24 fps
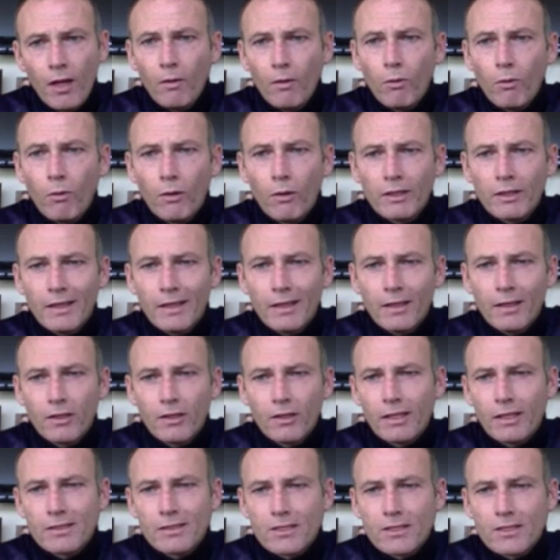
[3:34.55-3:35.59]
Well,
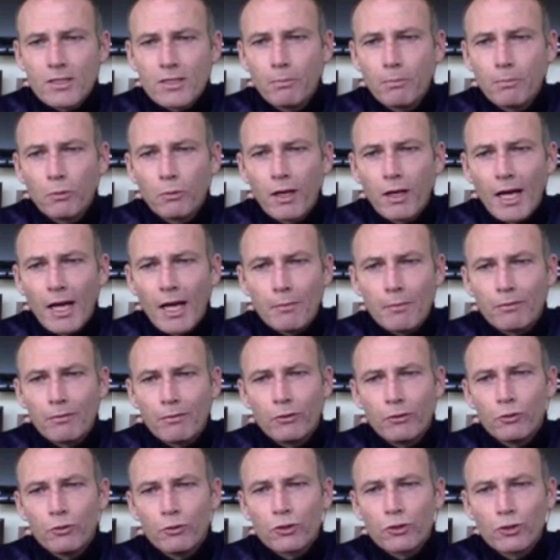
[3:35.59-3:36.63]
it's a simple game
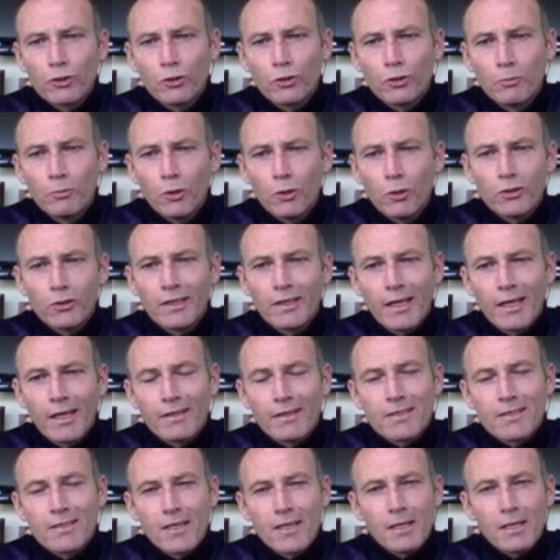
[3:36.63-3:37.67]
if you score more than the
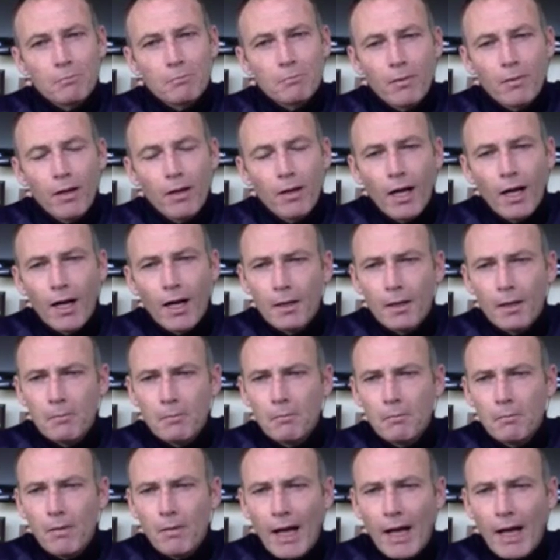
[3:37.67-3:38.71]
other team,
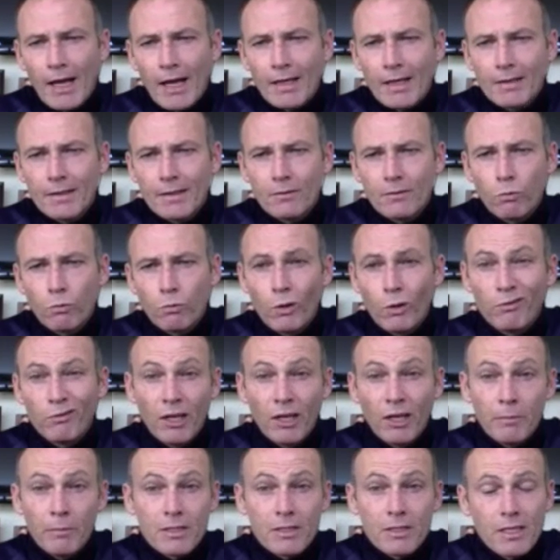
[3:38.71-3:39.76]
and with
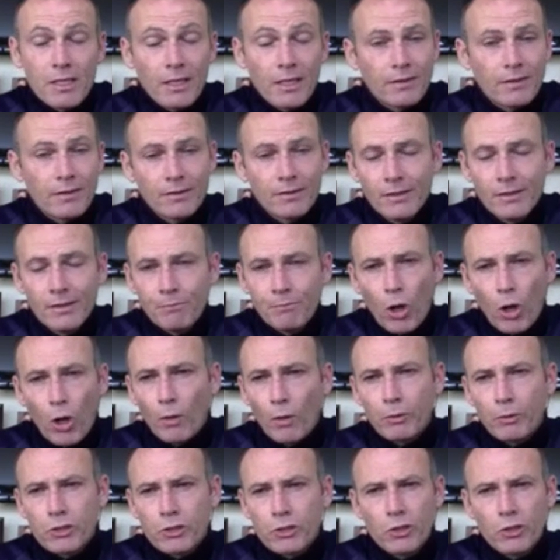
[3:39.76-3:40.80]
limited
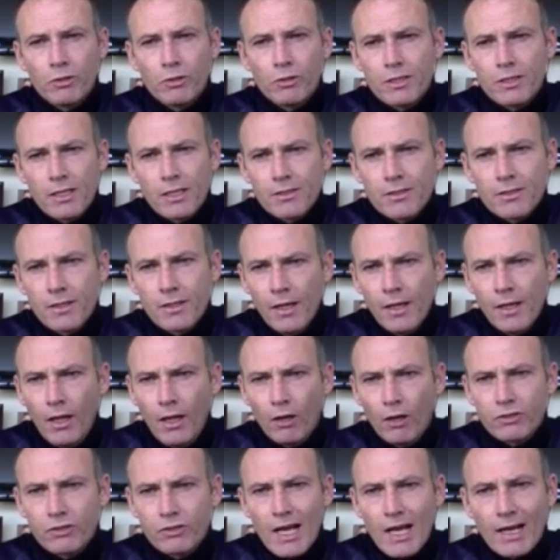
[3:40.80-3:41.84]
opportunities.
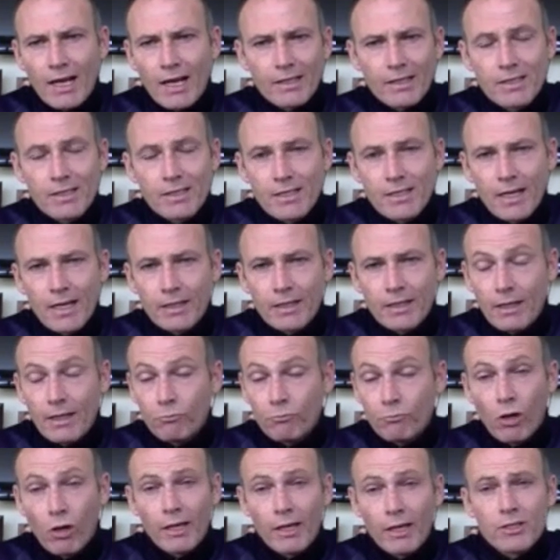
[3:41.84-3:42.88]
Obviously, Alex is getting,
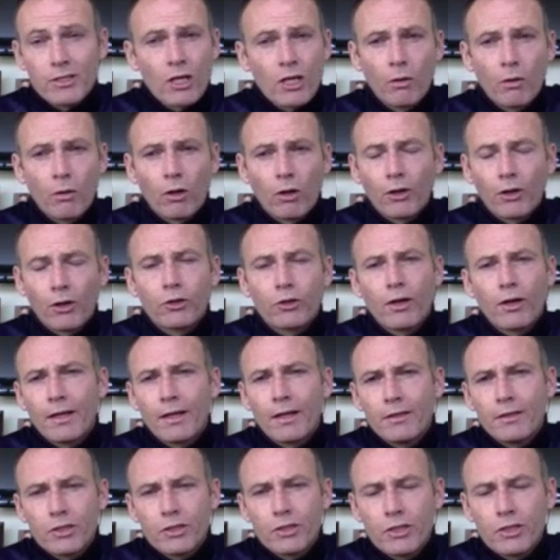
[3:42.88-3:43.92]
and rightly so, a lot of
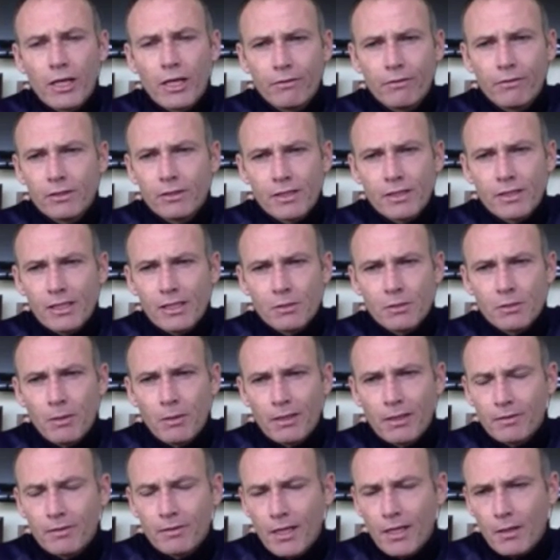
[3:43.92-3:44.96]
credit this year. He's
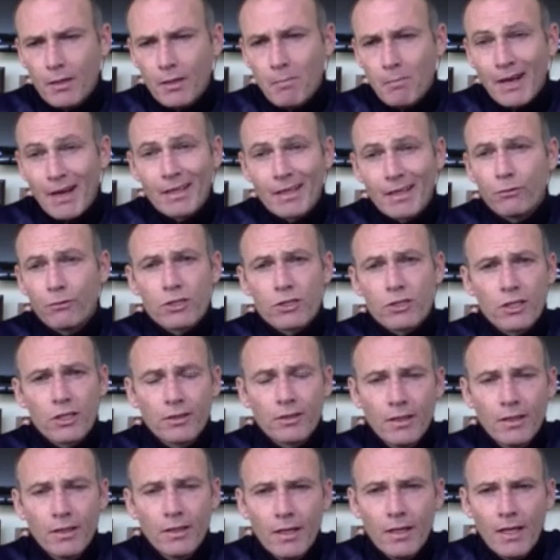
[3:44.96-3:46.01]
been
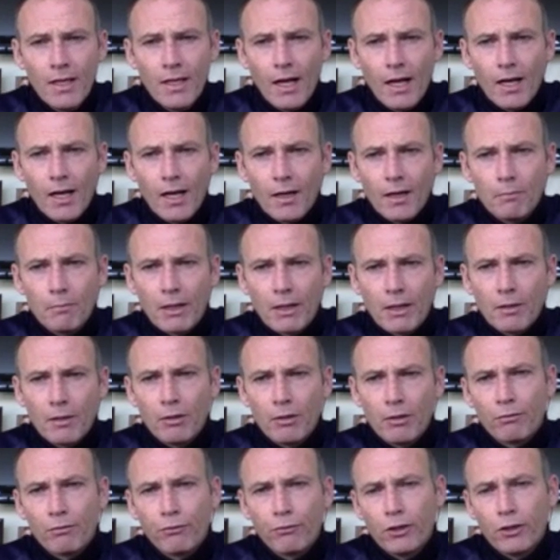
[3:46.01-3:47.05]
magnificent, but he'll be
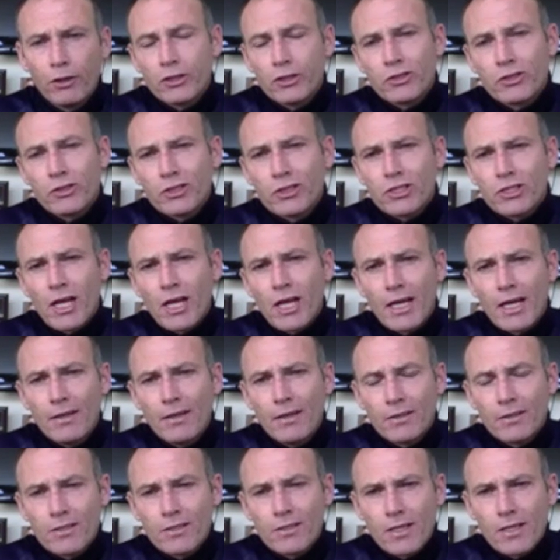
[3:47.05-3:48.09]
the first to say
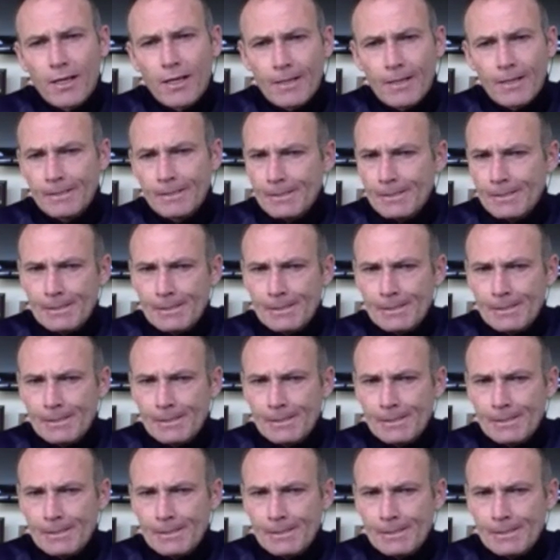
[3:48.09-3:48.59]
that.